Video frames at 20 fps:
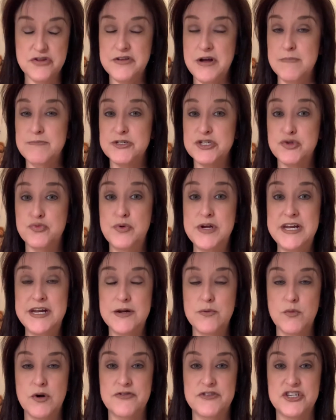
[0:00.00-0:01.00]
That, I'm just
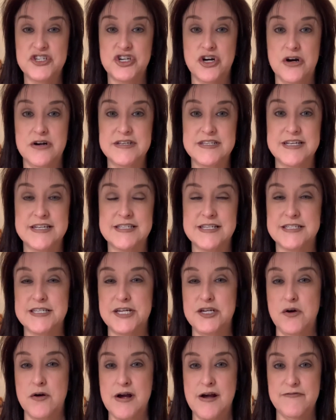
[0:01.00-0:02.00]
reading what the chart says because I
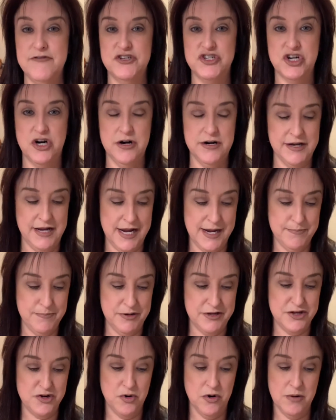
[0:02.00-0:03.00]
don't have the chart name,
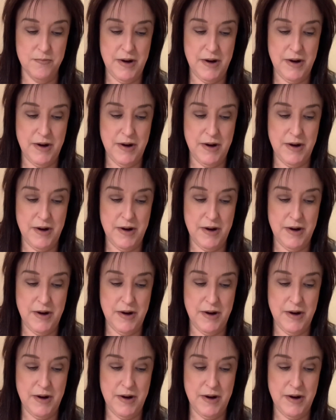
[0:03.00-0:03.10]
but You're